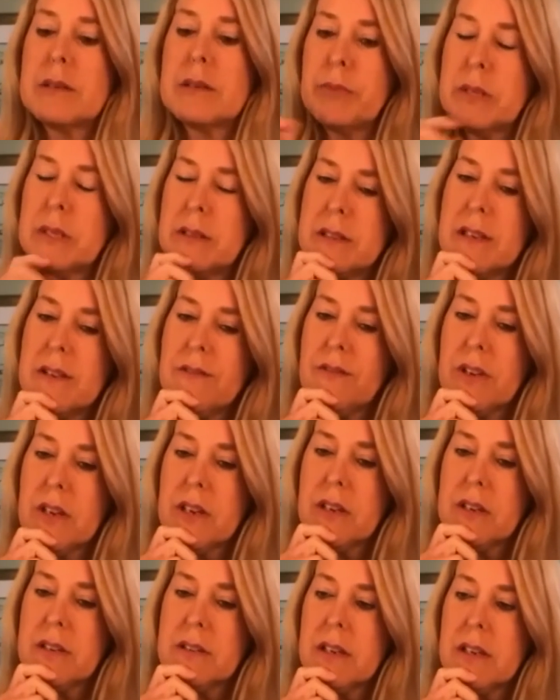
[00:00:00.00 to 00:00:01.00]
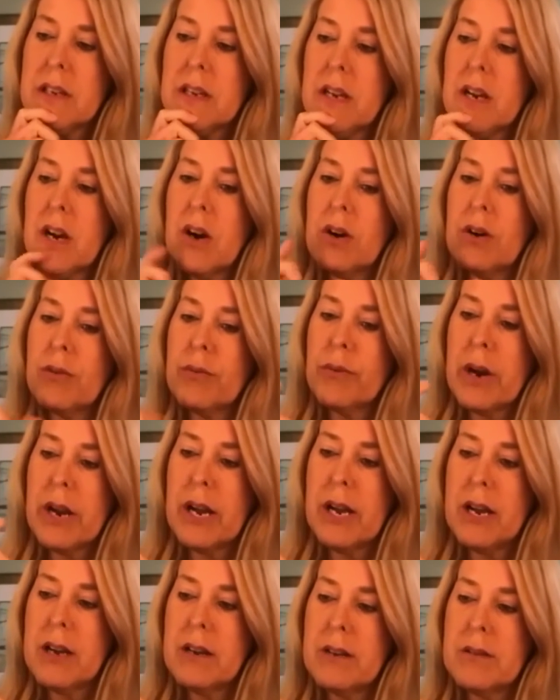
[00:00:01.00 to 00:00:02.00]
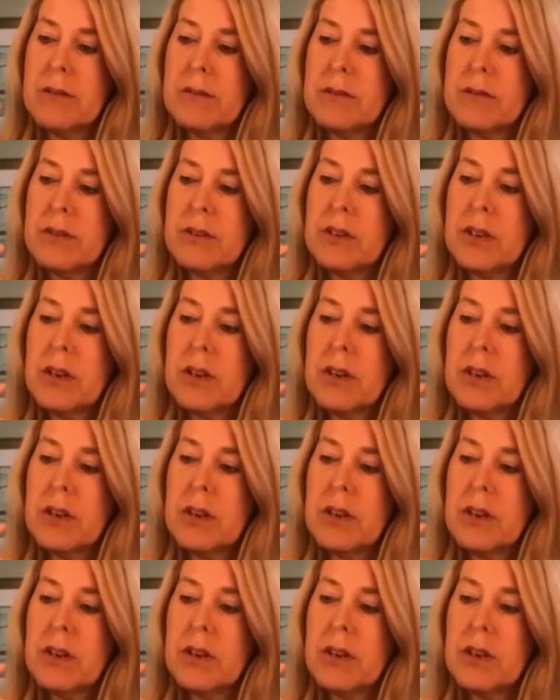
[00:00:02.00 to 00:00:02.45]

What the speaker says: specifically around